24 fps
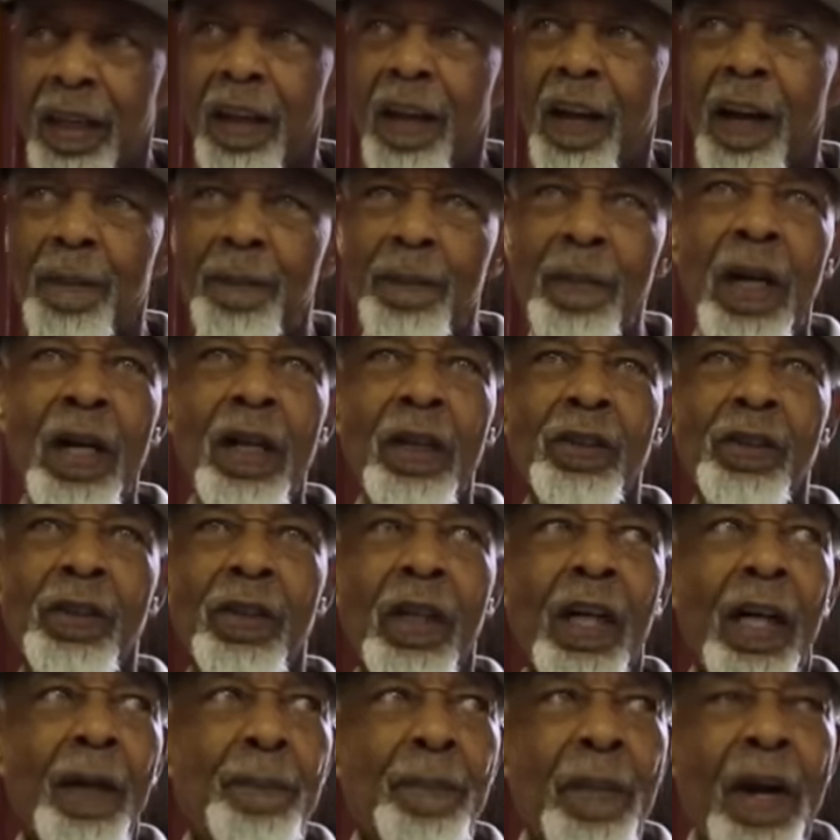amongst
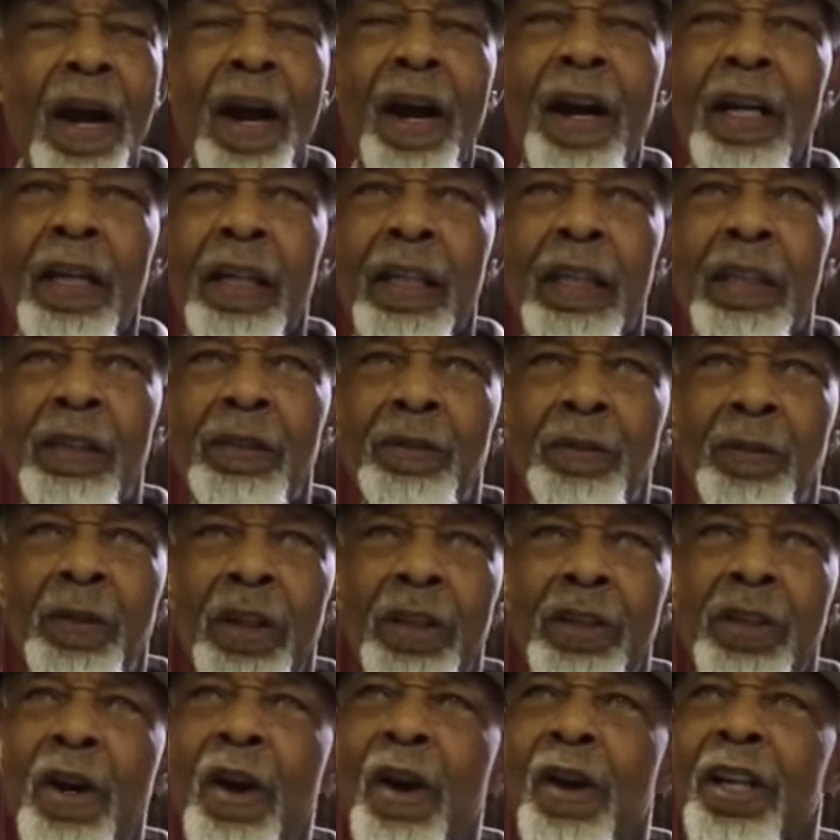American
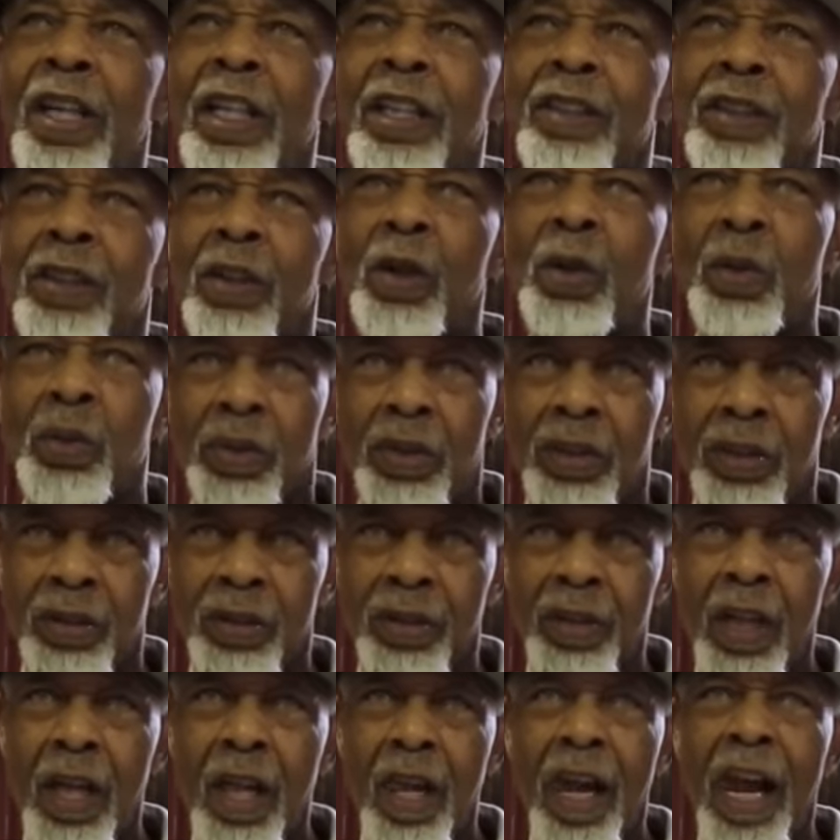returning
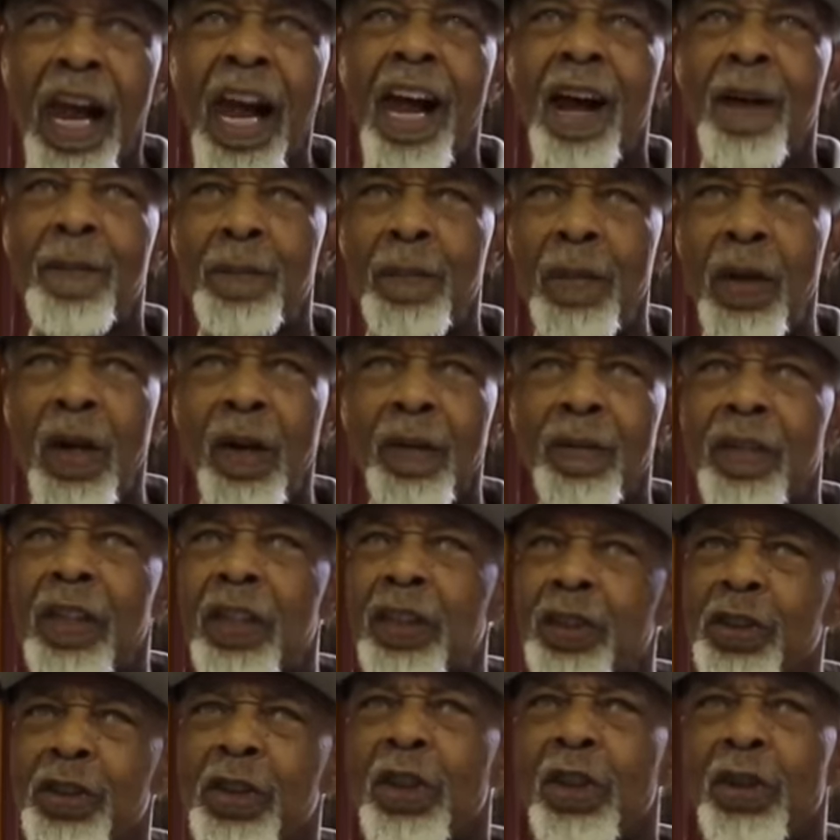soldiers uh, among
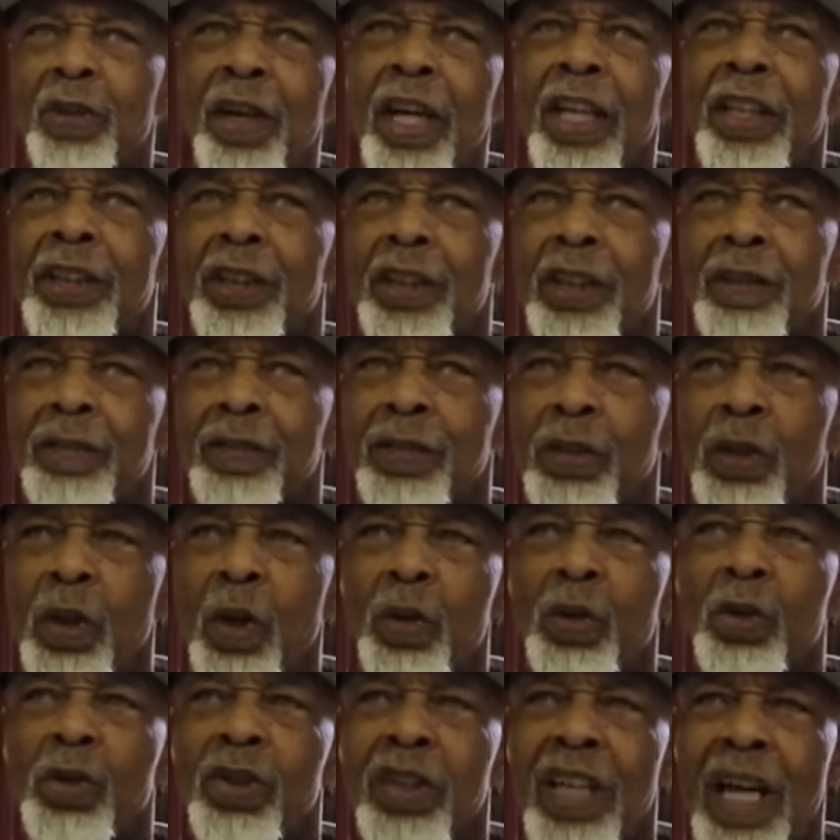this generation of
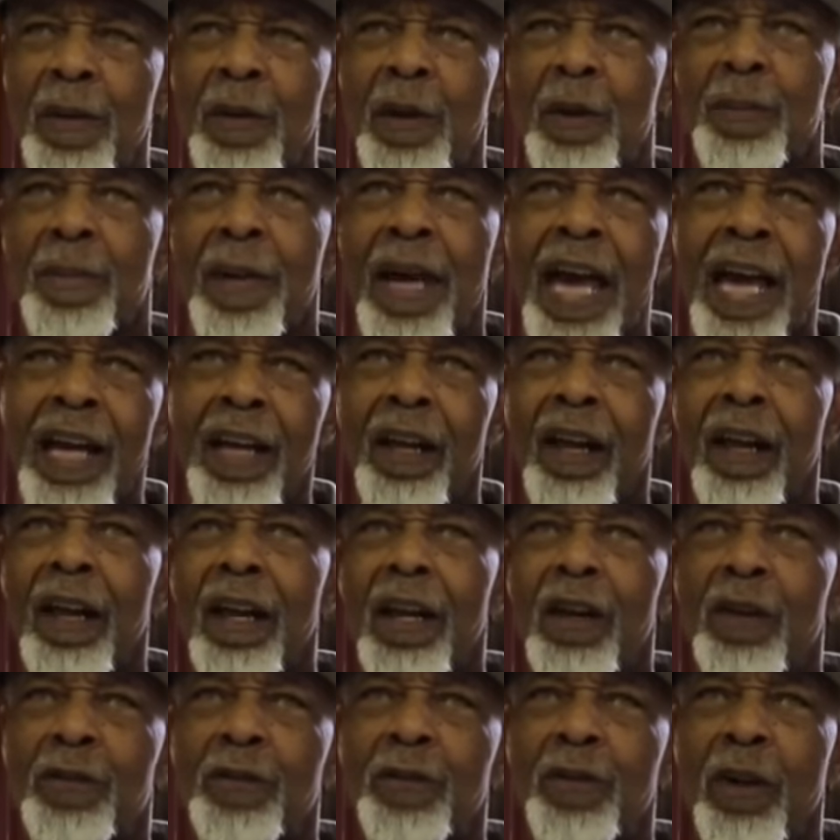soldiers coming back
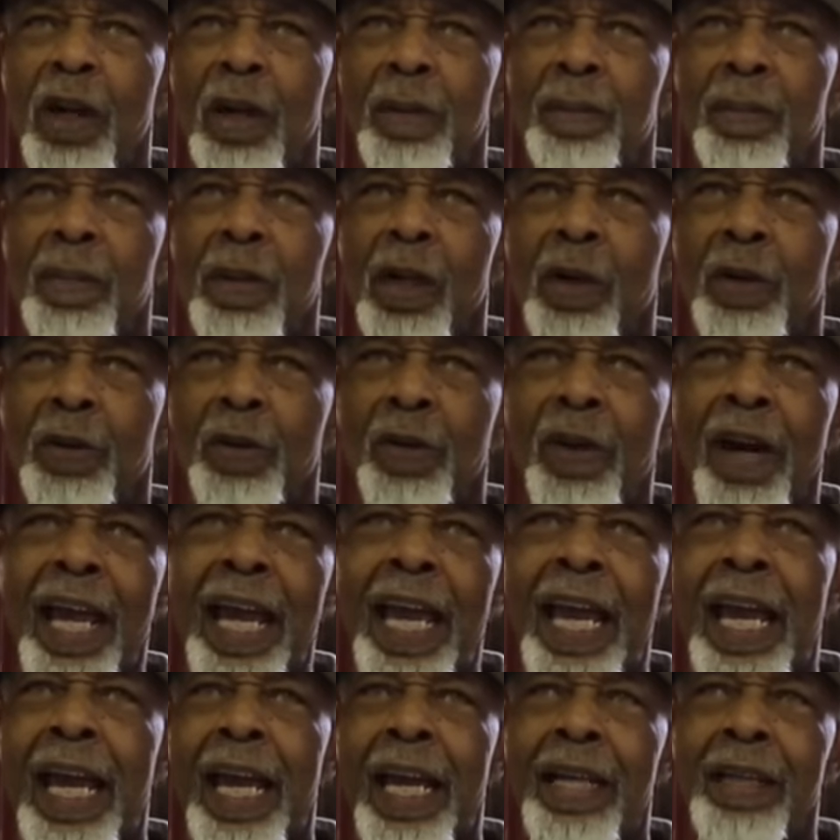from
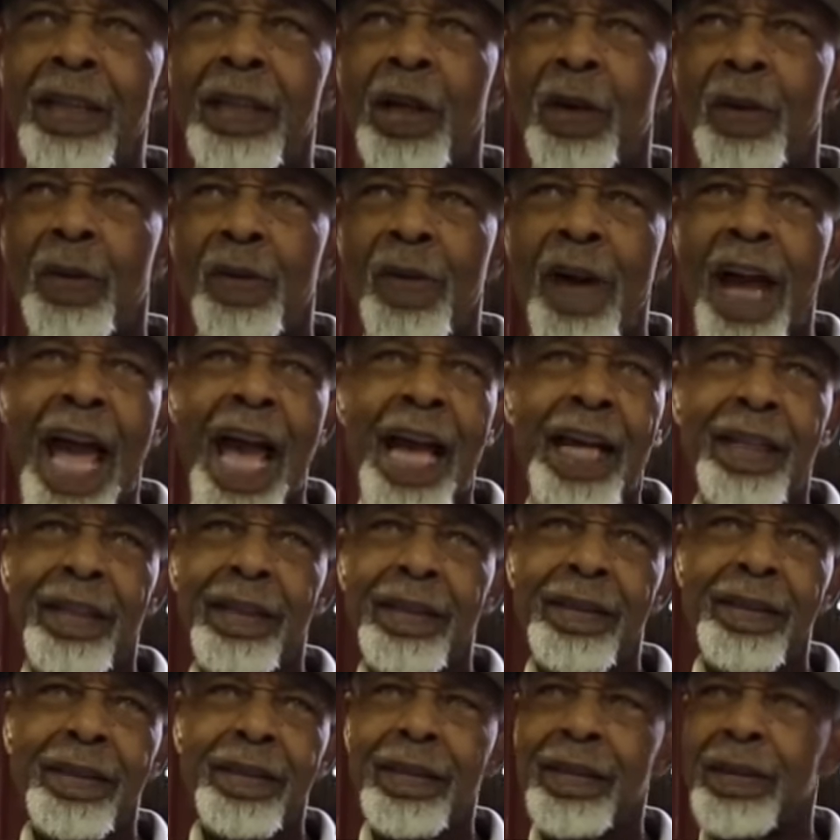Iran, Iraq,
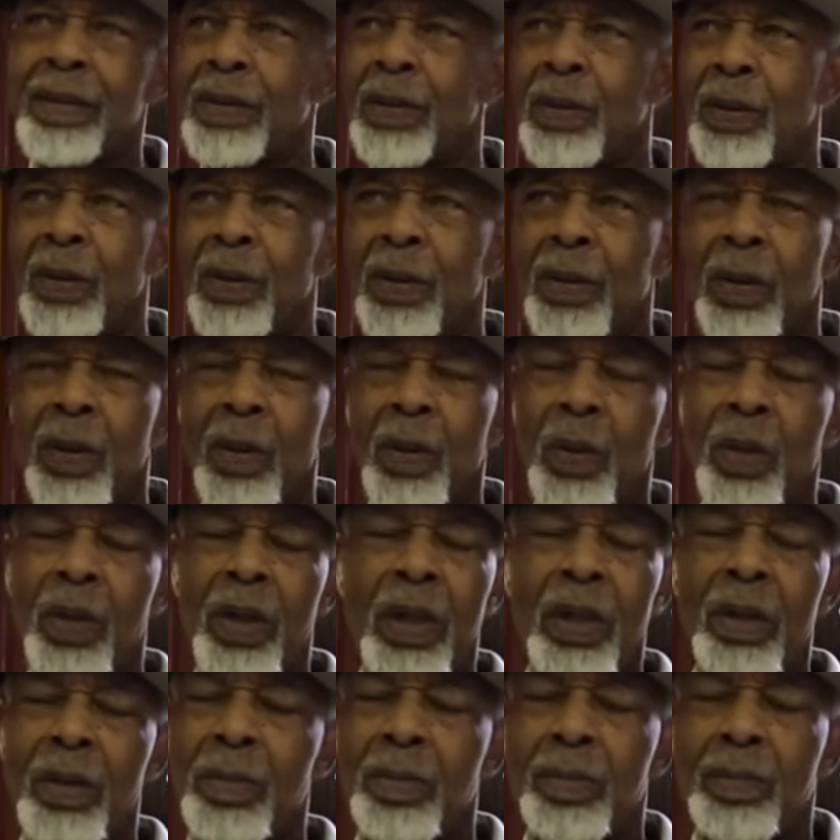or,
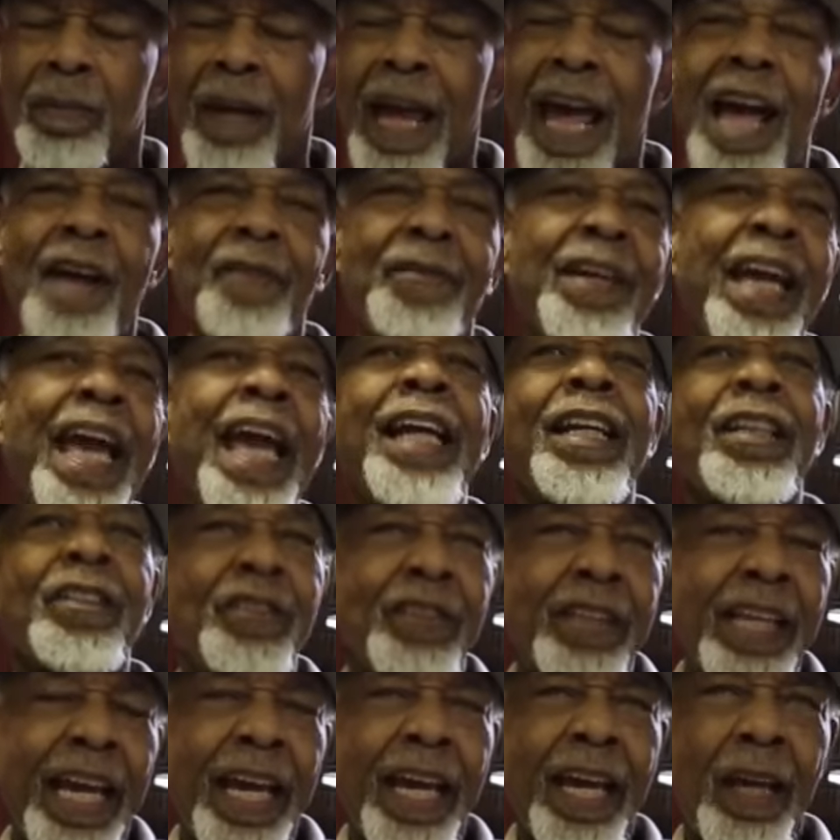or
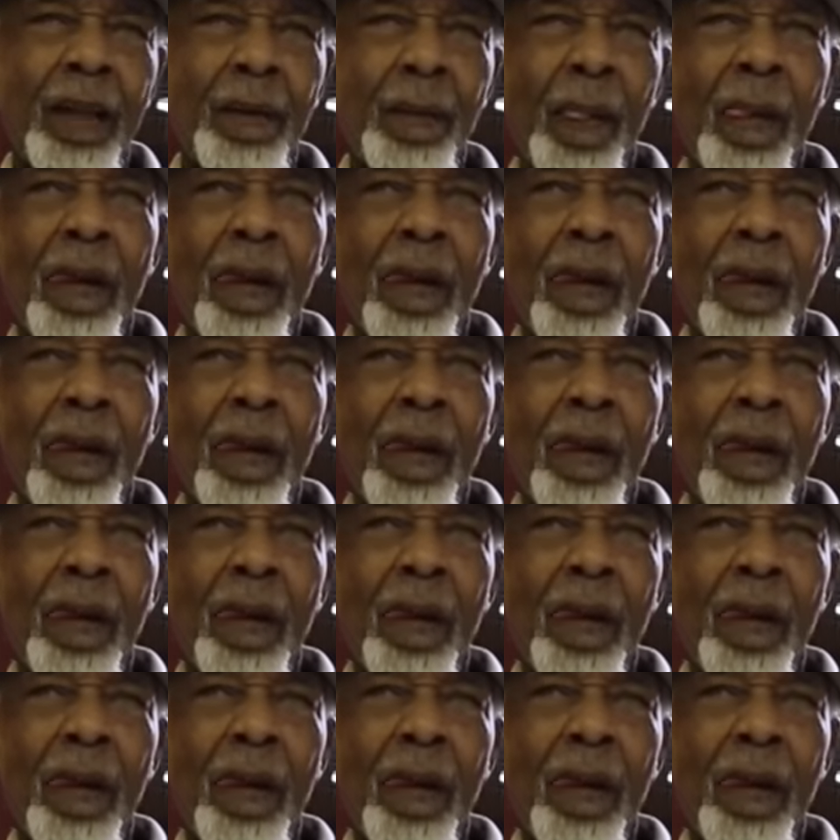Afghanistan.